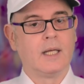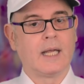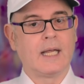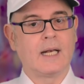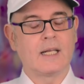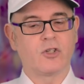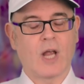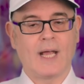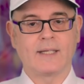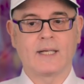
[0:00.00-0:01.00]
English
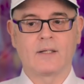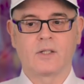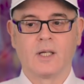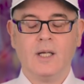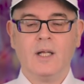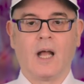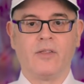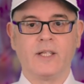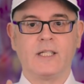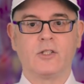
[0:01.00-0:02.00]
Addict.
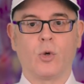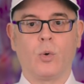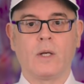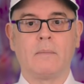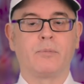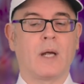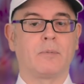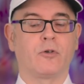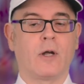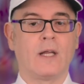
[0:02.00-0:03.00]
And this is all in
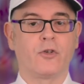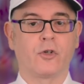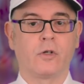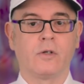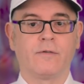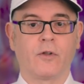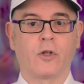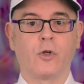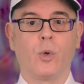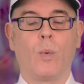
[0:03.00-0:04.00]
preparation for
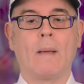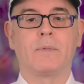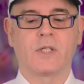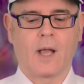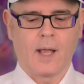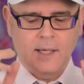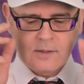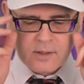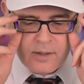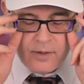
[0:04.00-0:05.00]
the new
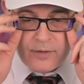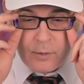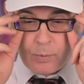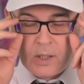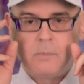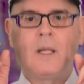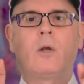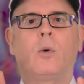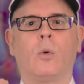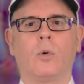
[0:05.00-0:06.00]
website that will be
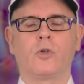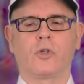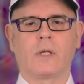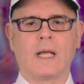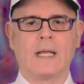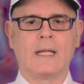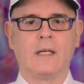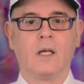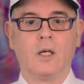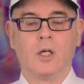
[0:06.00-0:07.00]
launched
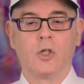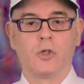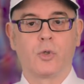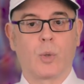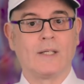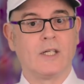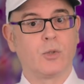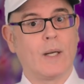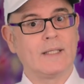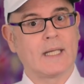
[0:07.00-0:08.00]
in
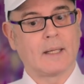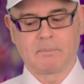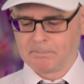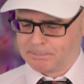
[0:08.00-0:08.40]
2020,